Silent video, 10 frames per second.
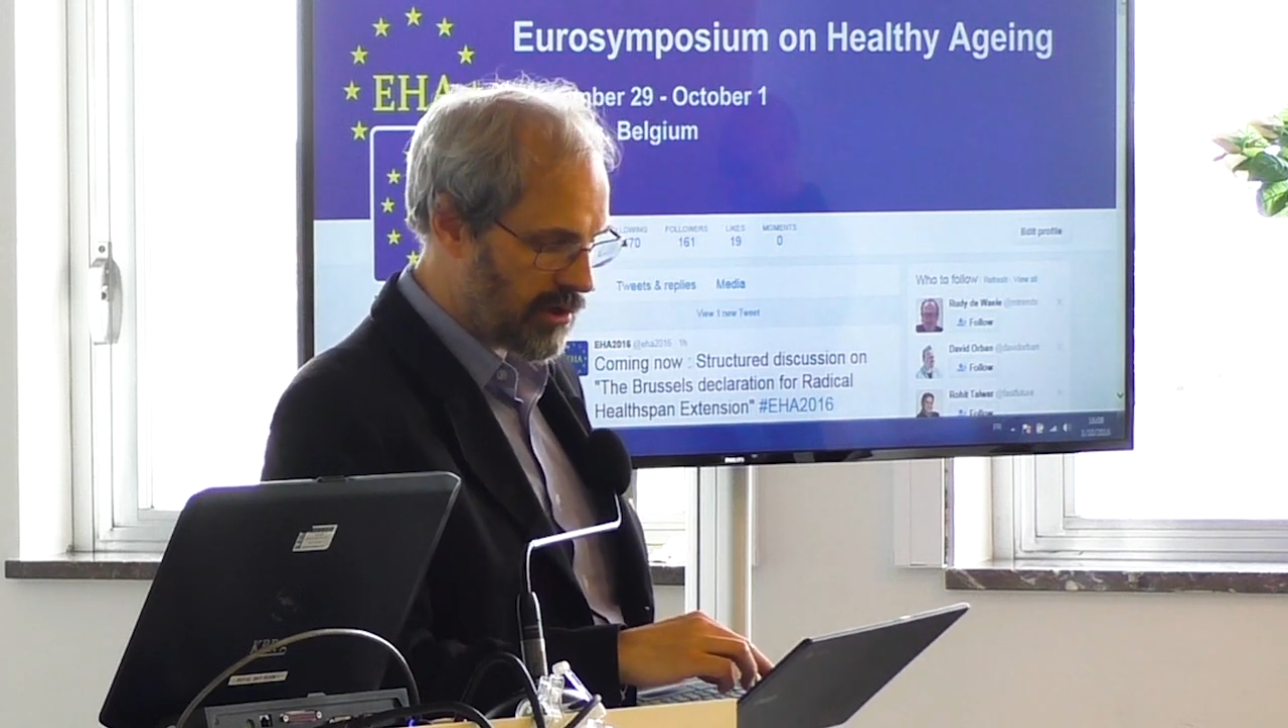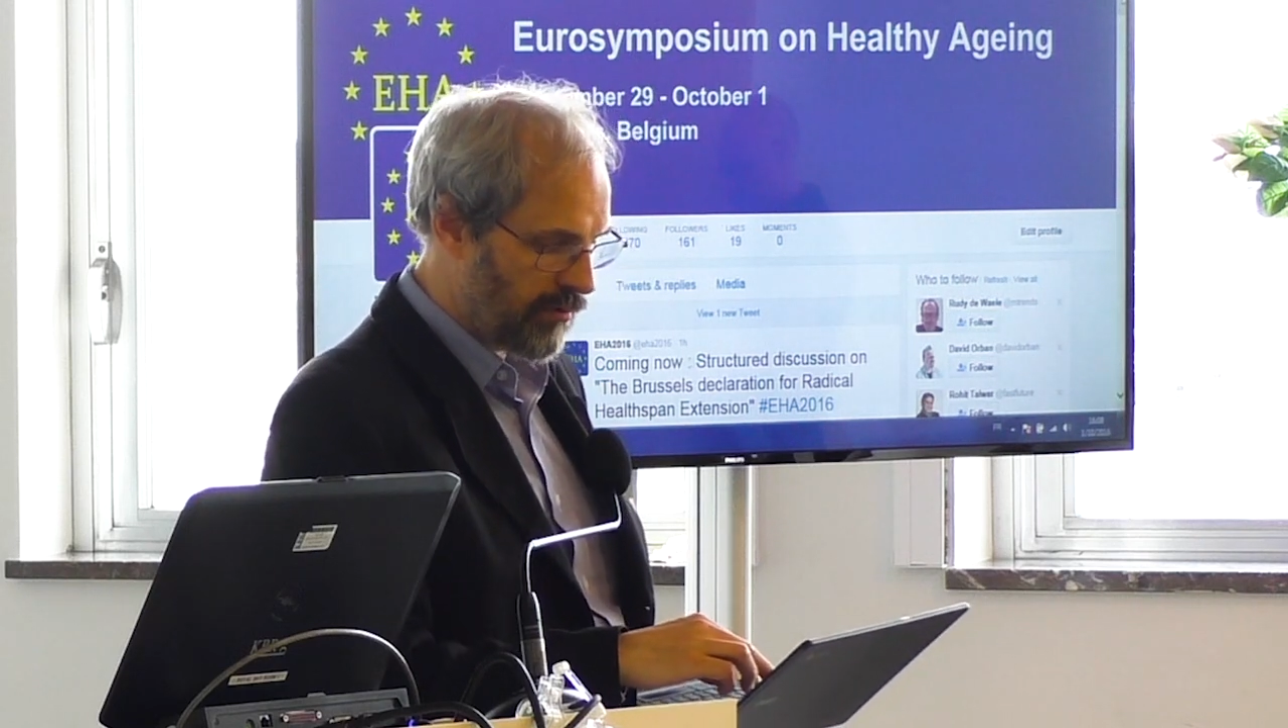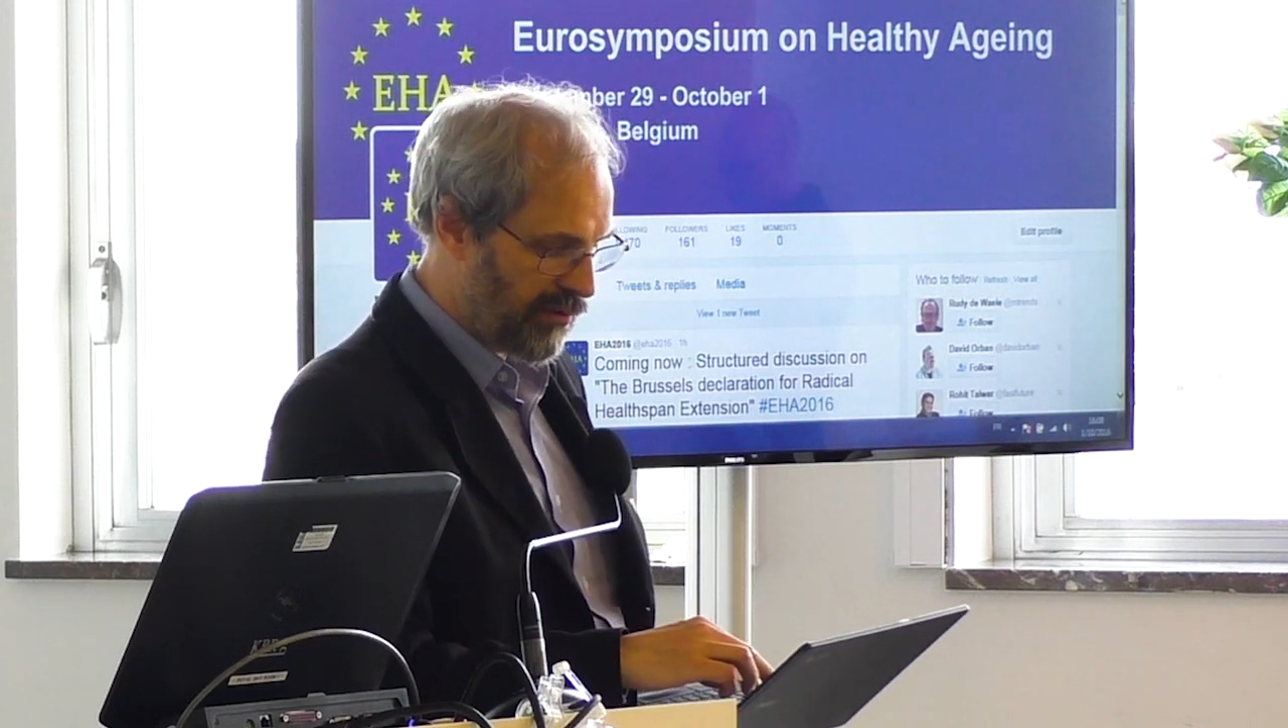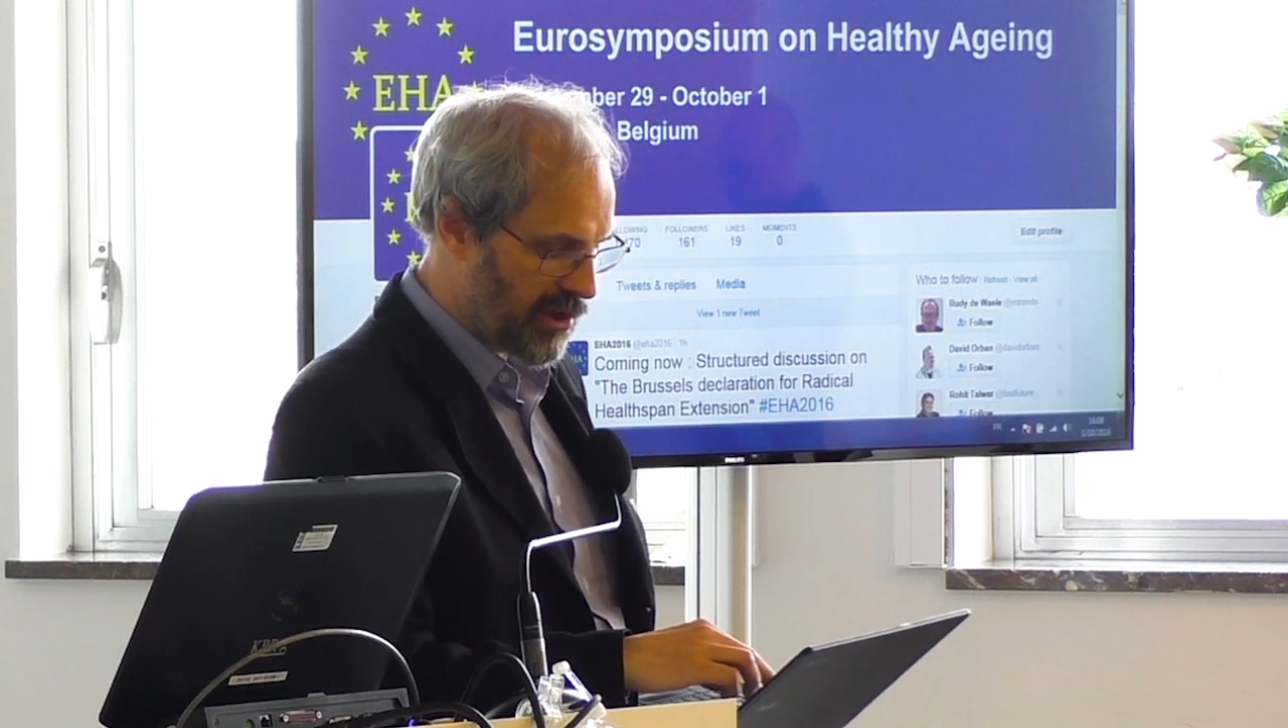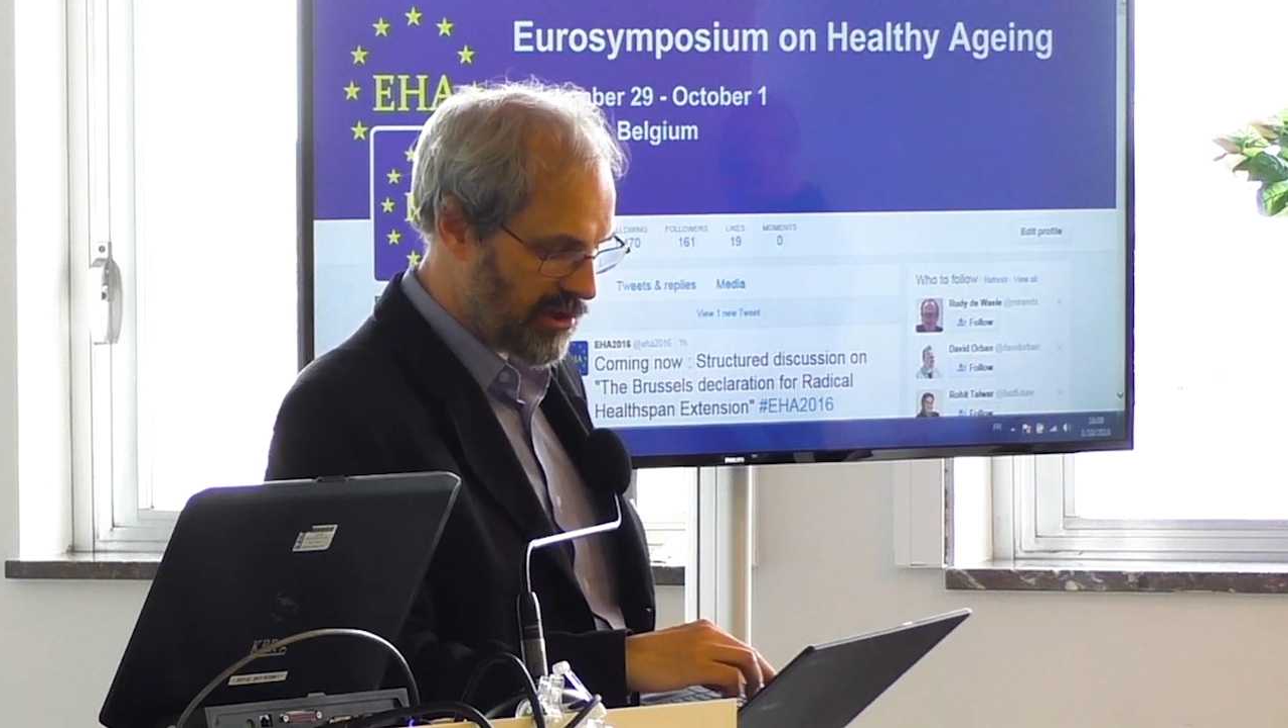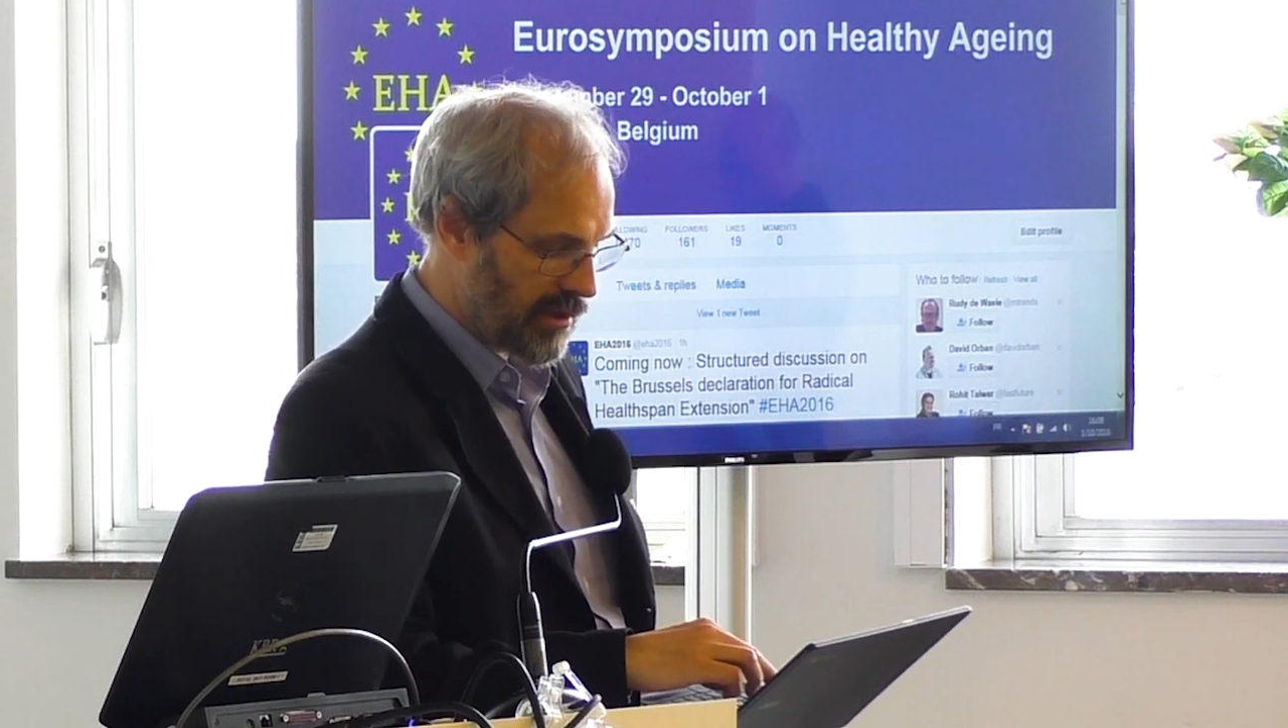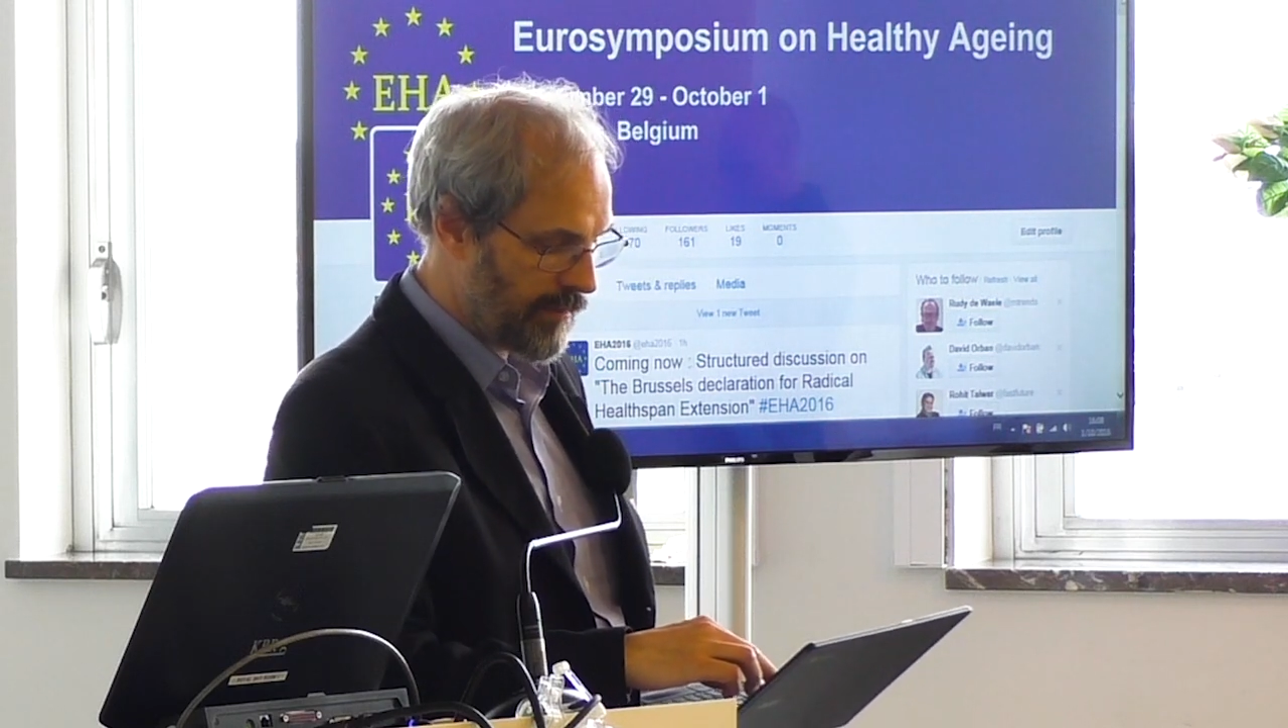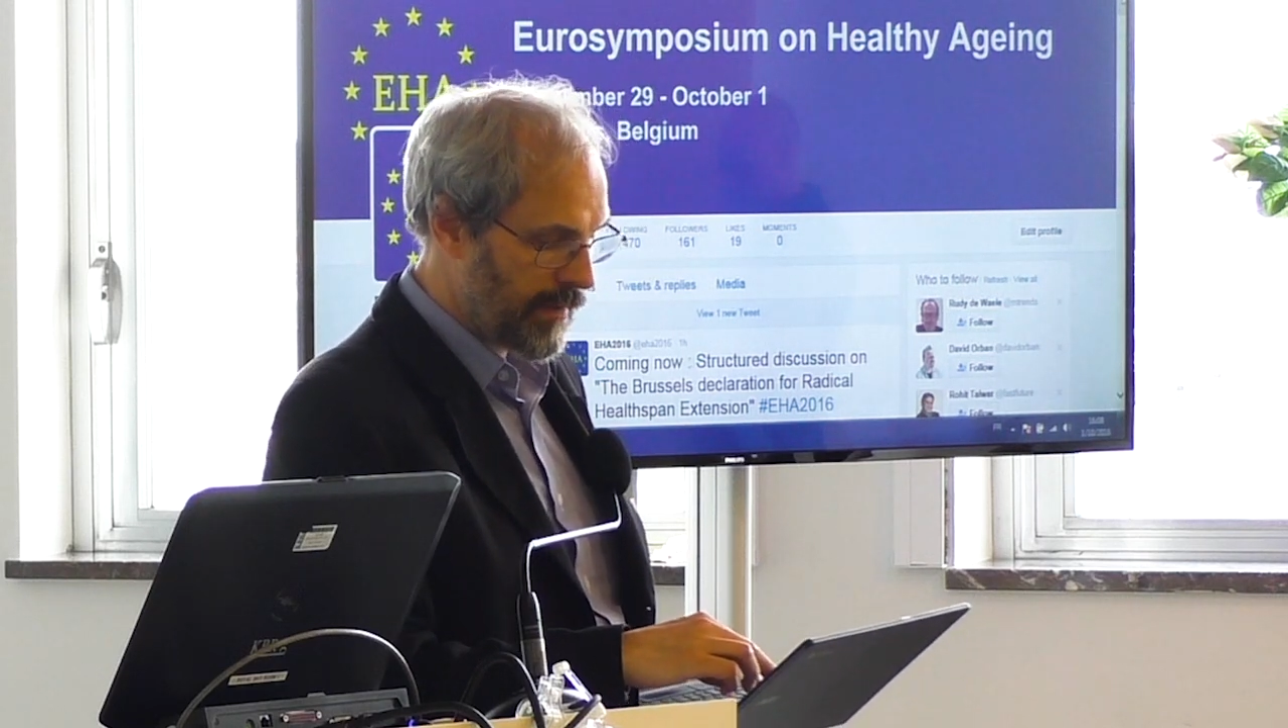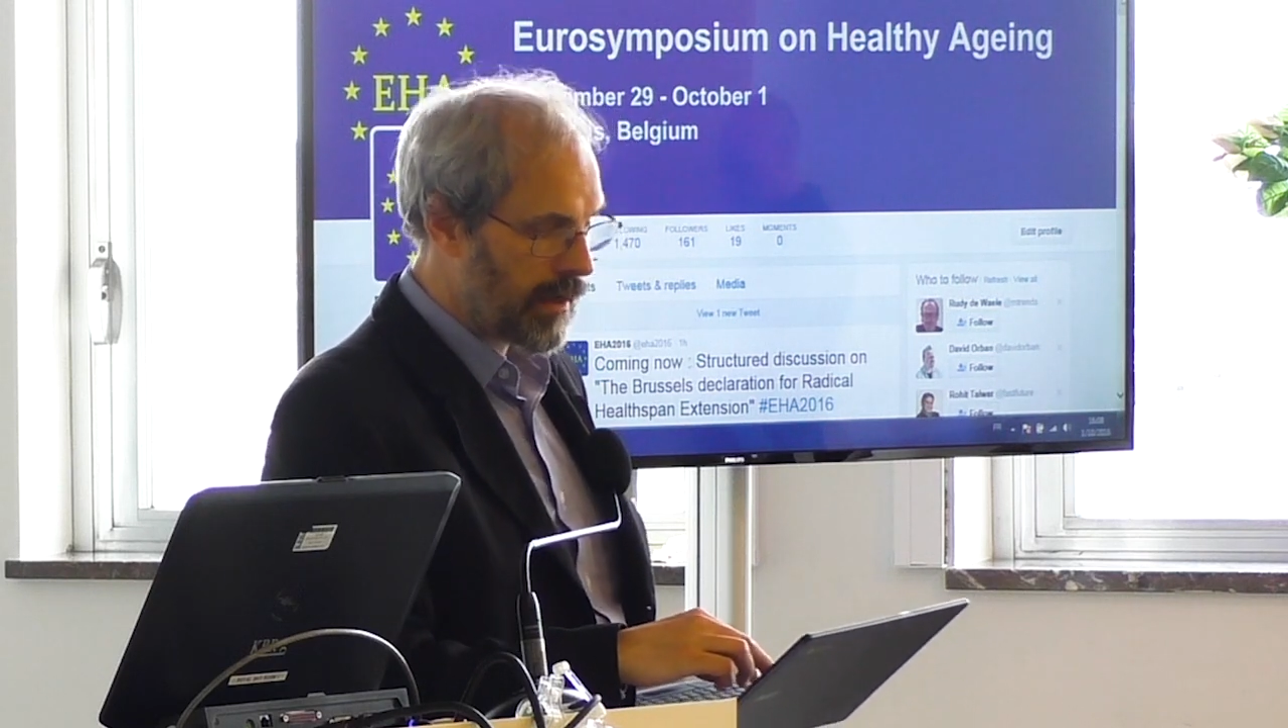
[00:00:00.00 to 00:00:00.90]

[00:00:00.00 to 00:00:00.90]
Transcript: conference.